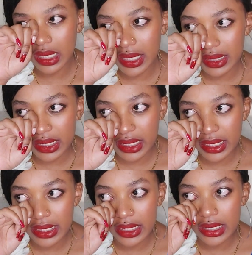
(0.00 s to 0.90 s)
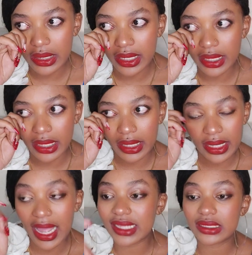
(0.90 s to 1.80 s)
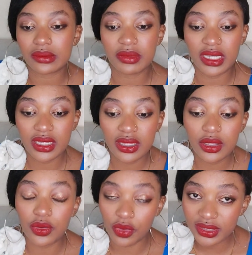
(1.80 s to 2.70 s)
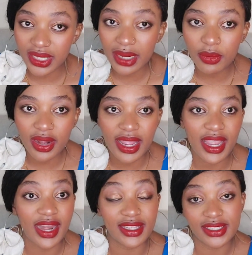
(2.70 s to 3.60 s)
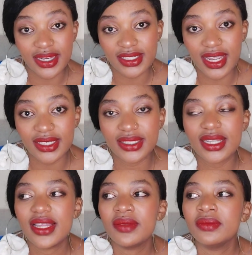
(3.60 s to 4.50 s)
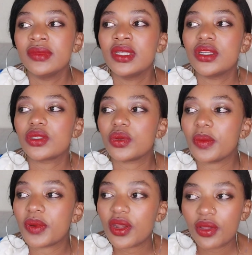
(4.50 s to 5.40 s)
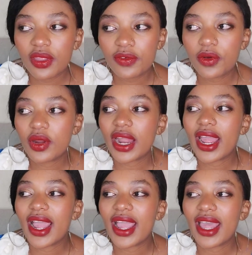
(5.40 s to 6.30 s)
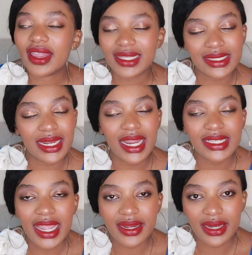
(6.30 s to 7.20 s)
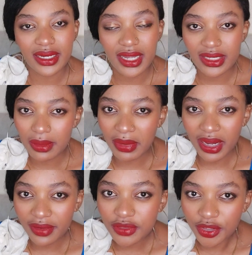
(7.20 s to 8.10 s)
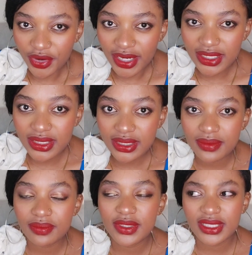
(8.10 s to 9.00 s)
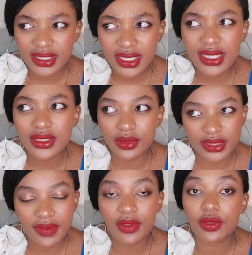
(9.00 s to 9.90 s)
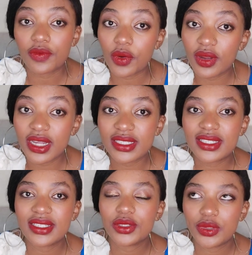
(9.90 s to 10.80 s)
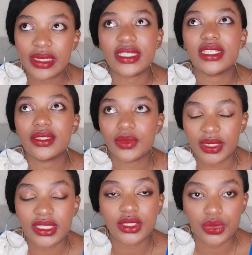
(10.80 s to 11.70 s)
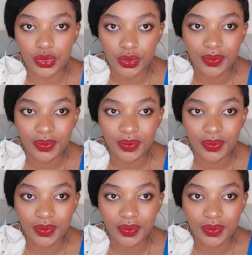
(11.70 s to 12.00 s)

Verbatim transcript: And then he asked me, You want to get born again? I said, Yes. So we prayed on the phone. And that's the night I dedicated my life to Christ. 6th or 7th of August 2022.